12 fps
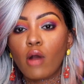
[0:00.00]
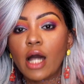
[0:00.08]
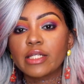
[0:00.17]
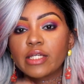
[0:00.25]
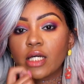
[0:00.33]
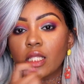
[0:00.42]

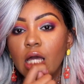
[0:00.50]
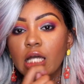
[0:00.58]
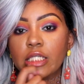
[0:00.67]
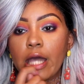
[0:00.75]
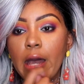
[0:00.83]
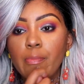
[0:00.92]
I did
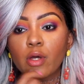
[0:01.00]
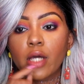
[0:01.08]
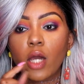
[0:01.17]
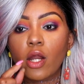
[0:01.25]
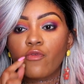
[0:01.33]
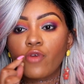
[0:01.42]
like the
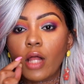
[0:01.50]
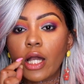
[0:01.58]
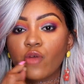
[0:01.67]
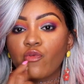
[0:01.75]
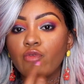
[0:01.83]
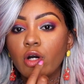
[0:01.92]
applicator. I felt
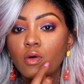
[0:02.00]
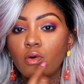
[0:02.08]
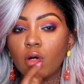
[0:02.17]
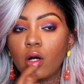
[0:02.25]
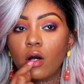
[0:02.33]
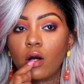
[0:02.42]
like it
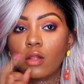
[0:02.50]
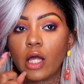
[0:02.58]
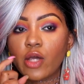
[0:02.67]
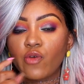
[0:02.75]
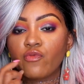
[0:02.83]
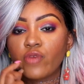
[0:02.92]
felt
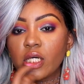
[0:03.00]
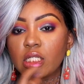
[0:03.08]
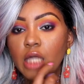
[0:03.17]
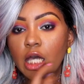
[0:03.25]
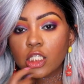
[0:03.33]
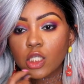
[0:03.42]
like it fit
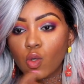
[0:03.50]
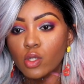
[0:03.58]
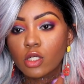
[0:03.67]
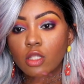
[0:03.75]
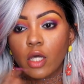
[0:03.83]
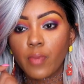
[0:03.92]
nicely on
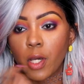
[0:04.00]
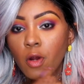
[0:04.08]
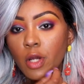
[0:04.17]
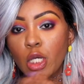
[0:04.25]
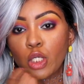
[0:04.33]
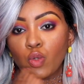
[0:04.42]
the lip
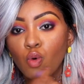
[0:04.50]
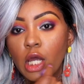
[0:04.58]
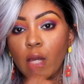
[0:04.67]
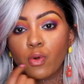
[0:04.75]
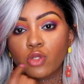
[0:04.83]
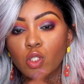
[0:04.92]
area. You were
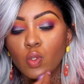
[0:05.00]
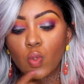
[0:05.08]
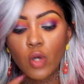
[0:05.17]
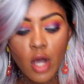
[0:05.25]
able to